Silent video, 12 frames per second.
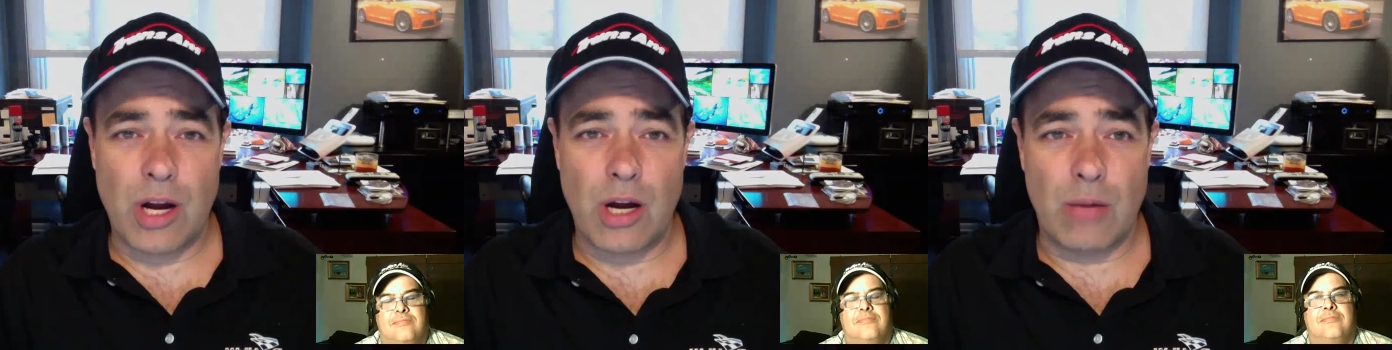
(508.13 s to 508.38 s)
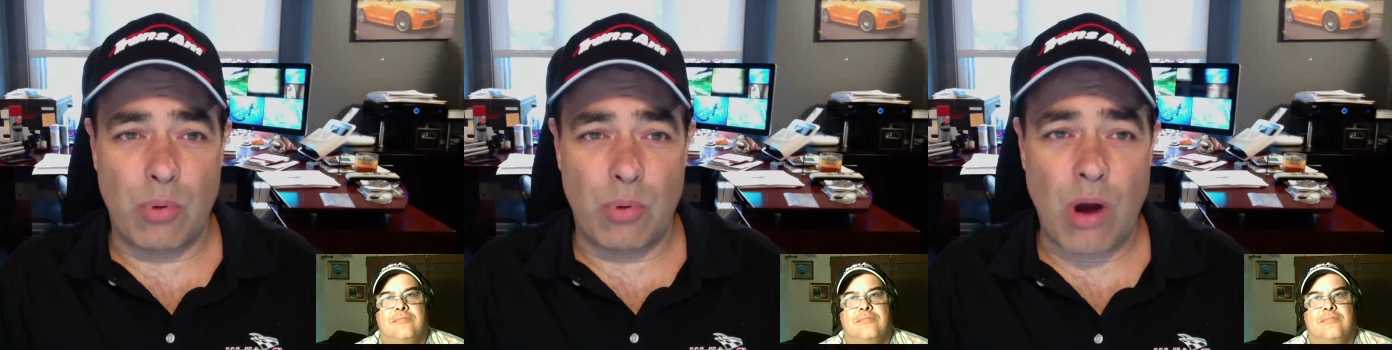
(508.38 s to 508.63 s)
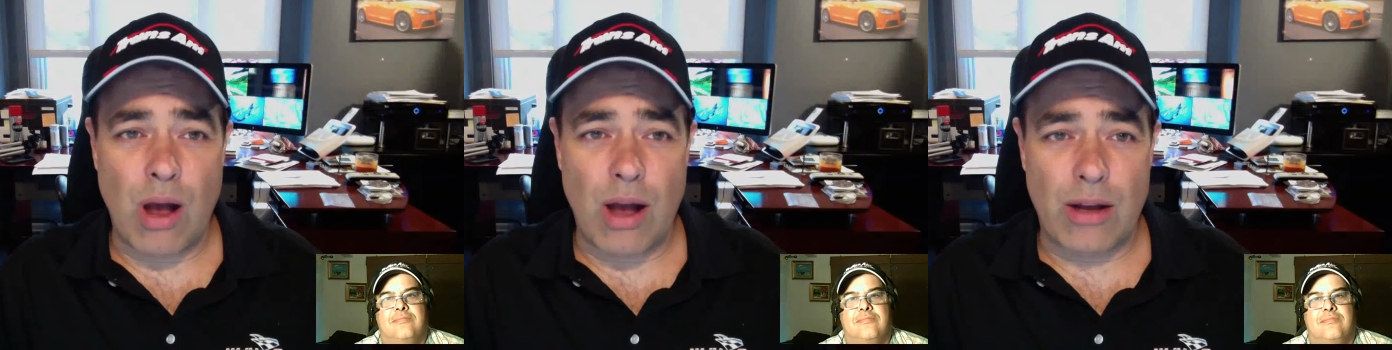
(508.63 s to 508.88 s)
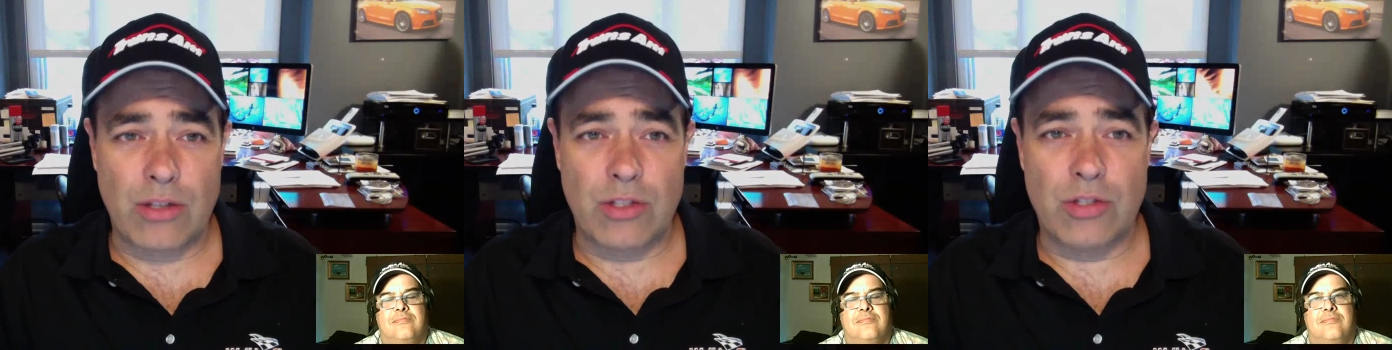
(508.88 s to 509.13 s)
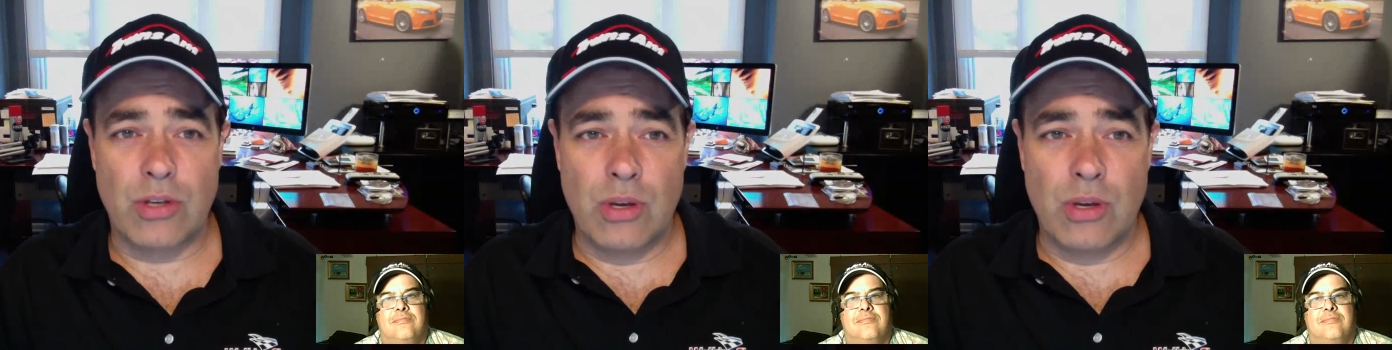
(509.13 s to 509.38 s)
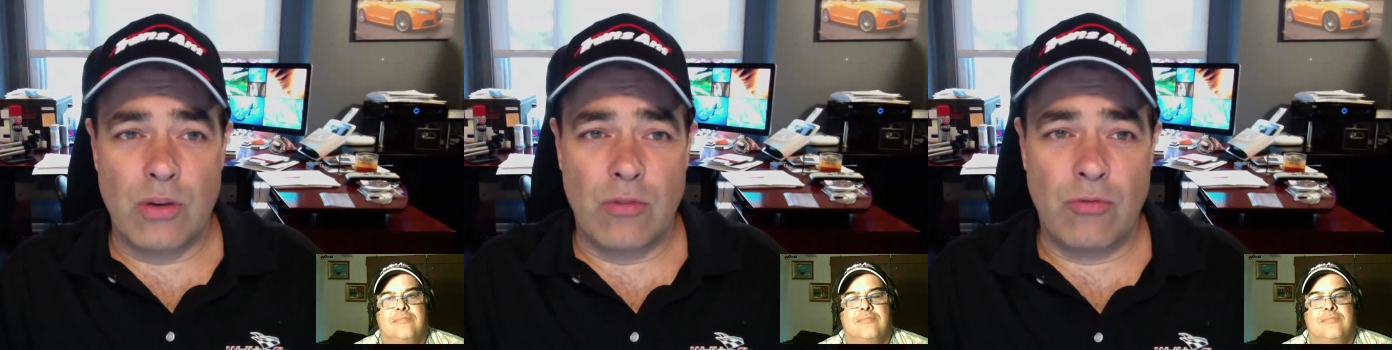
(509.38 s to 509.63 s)
Speaker 1: care products
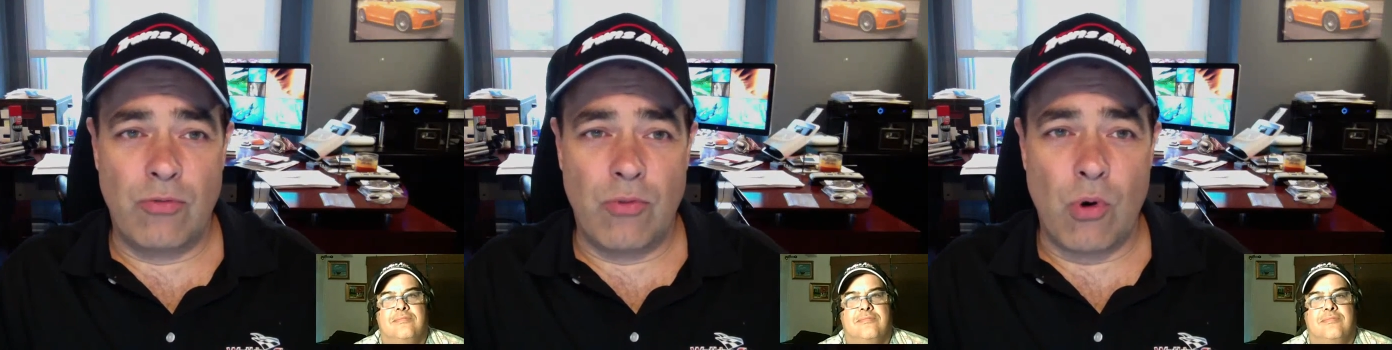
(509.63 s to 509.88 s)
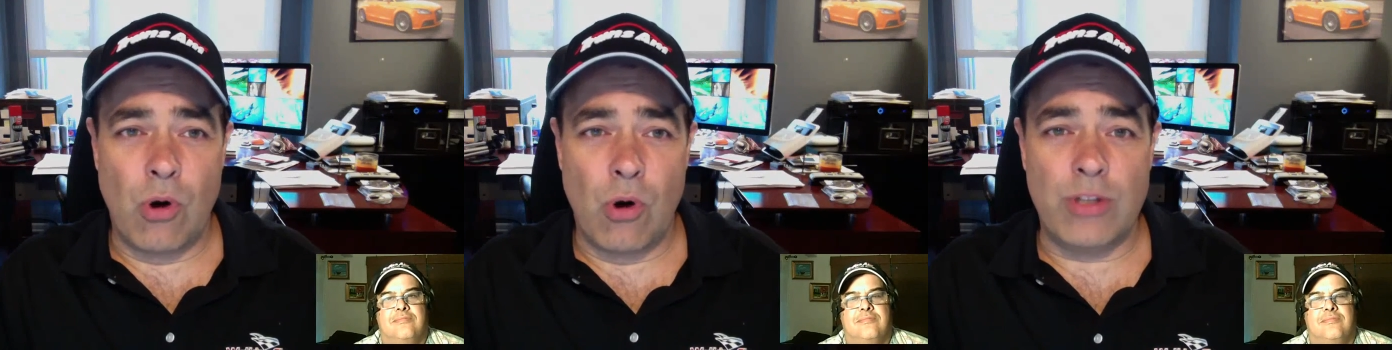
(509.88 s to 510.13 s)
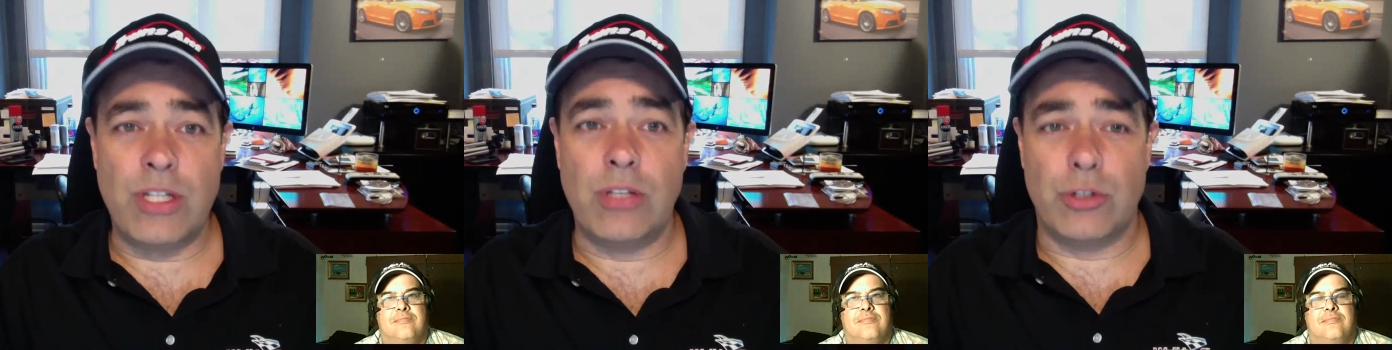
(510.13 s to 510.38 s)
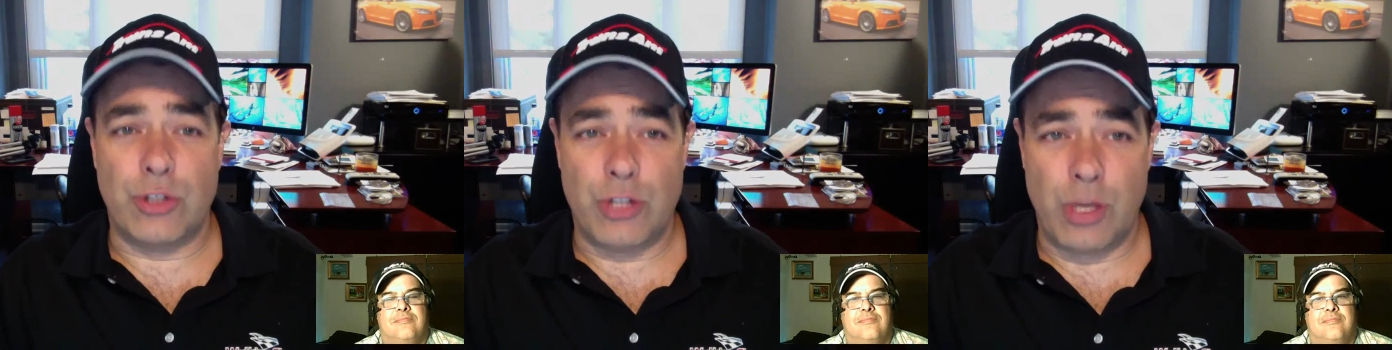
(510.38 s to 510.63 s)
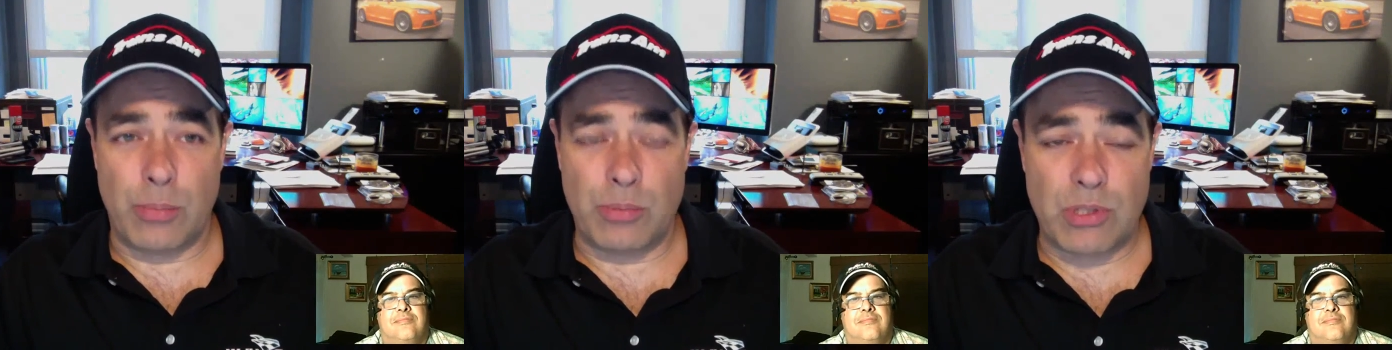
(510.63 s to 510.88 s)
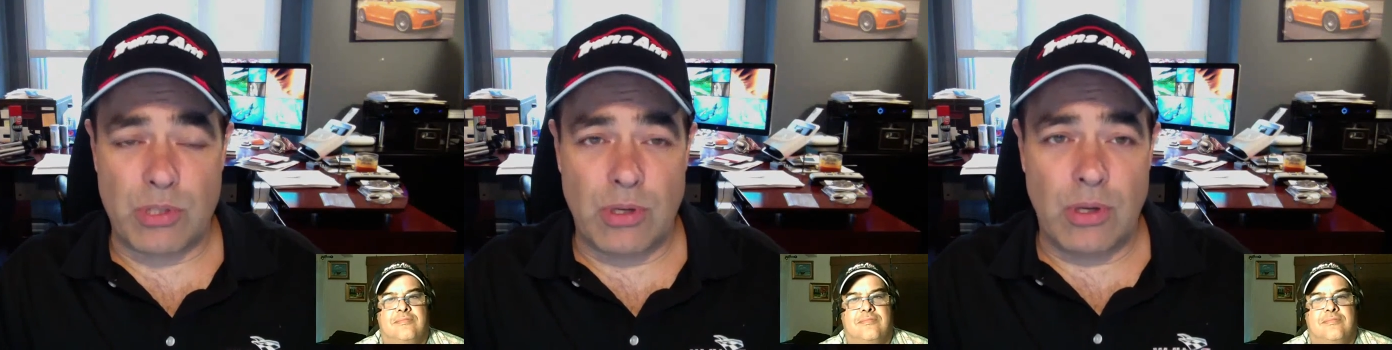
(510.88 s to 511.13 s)
for dealerships.